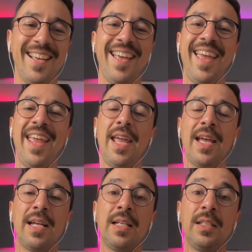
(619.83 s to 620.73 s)

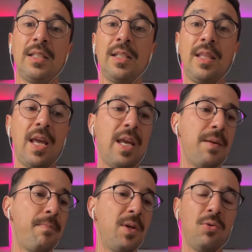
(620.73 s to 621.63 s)
and they
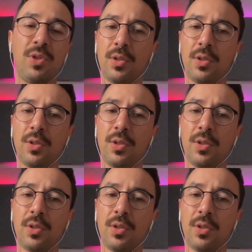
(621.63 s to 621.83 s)
built